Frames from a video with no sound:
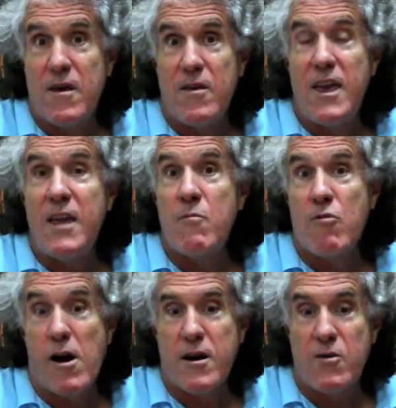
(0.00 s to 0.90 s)
in
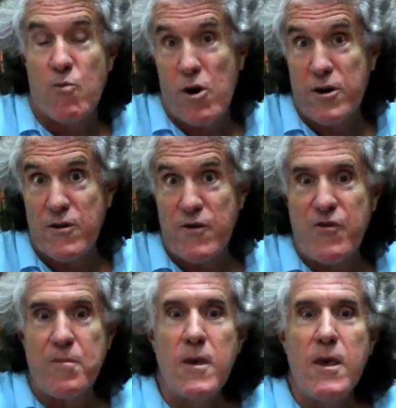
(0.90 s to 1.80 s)
Moroccan waters.
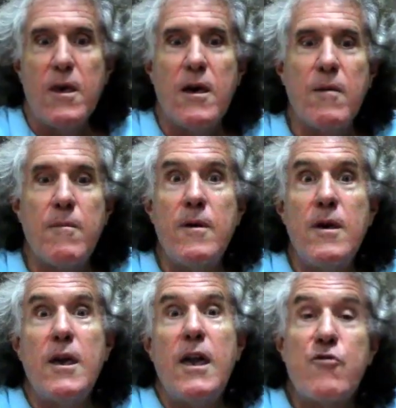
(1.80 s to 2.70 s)
In
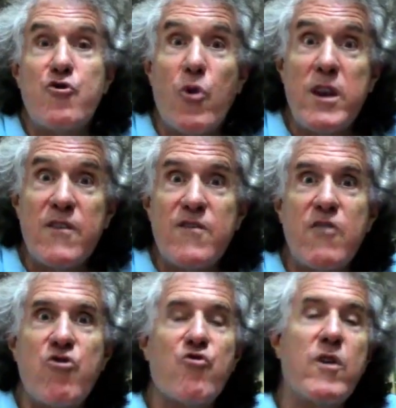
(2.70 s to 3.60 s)
the 20th
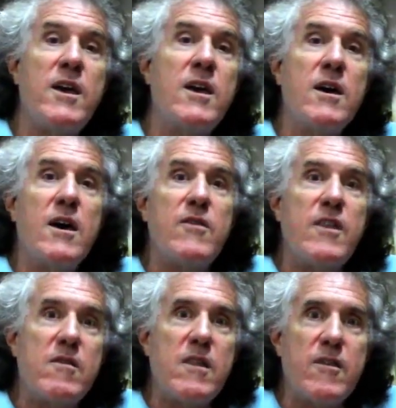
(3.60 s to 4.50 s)
century,
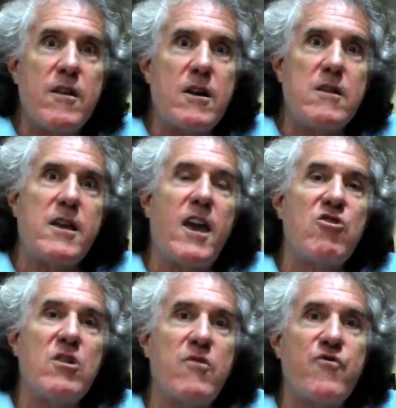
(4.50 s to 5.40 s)
the
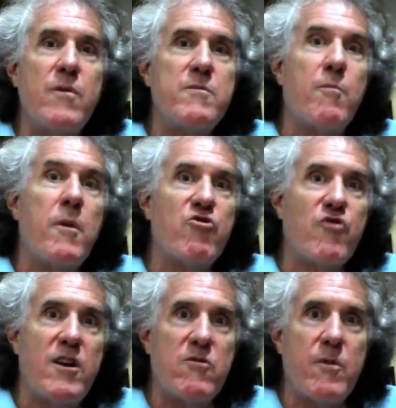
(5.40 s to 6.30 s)
legation assumed a much
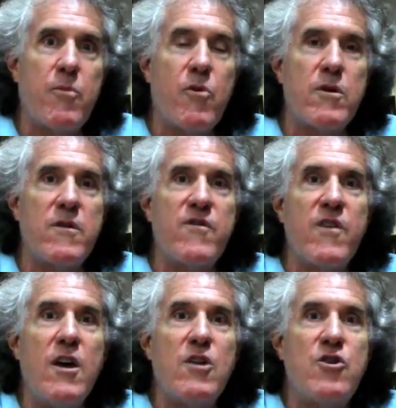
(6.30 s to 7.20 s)
greater importance
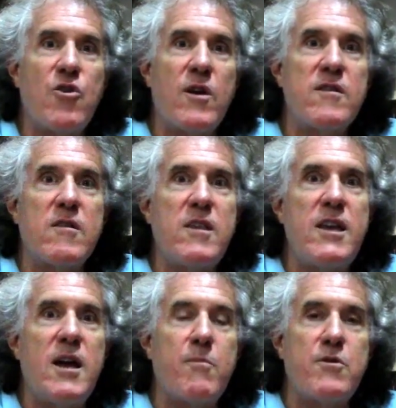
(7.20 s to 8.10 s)
during the
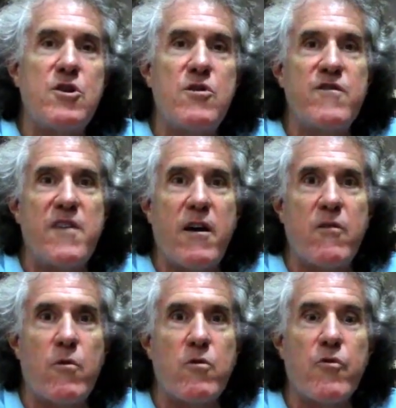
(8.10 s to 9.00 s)
lead-up to the Second
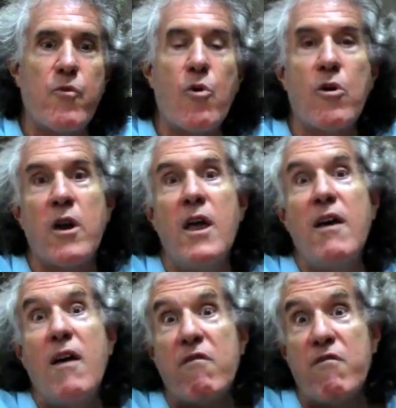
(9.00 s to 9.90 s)
World War,
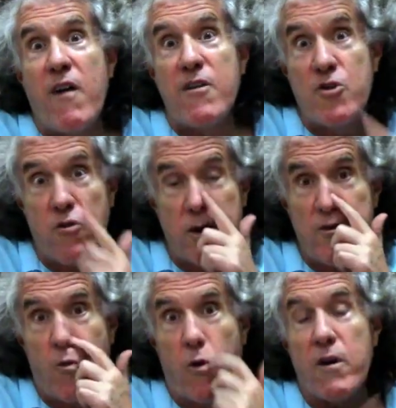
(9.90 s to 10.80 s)
during the
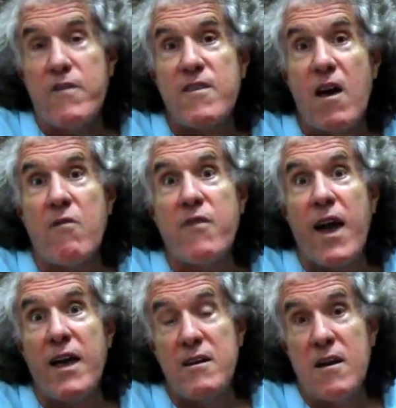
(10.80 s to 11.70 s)
war itself
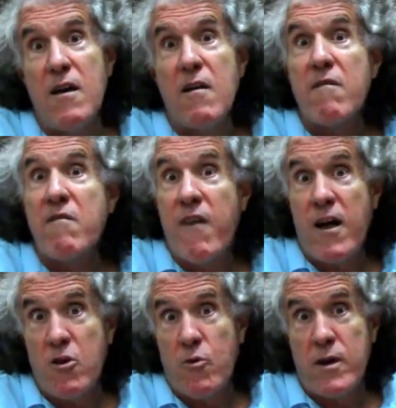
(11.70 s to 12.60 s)
and
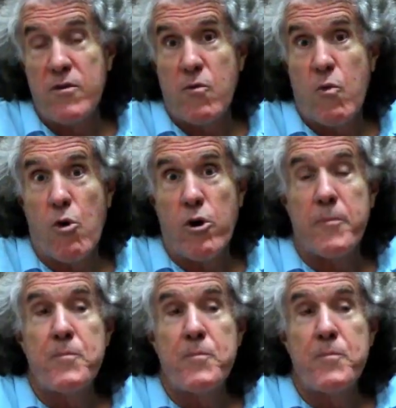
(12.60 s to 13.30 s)
following the war,